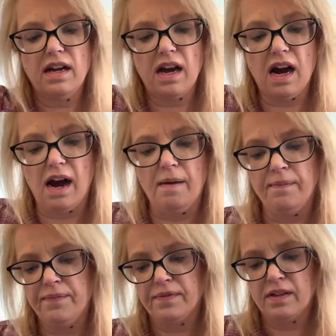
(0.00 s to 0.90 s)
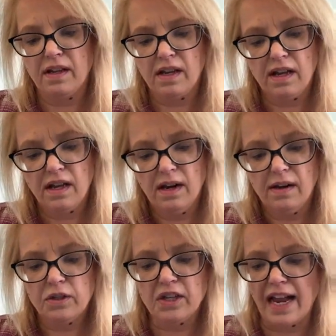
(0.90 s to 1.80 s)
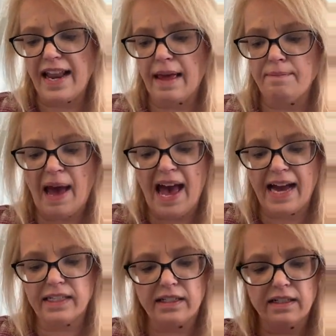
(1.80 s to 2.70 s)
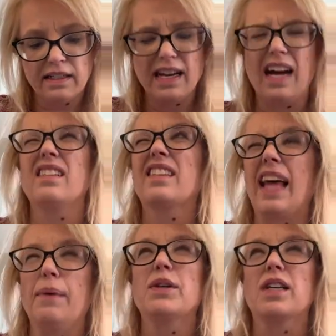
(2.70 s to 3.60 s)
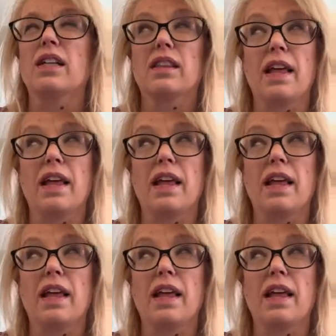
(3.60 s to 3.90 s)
Sudden Impact, no, that was a,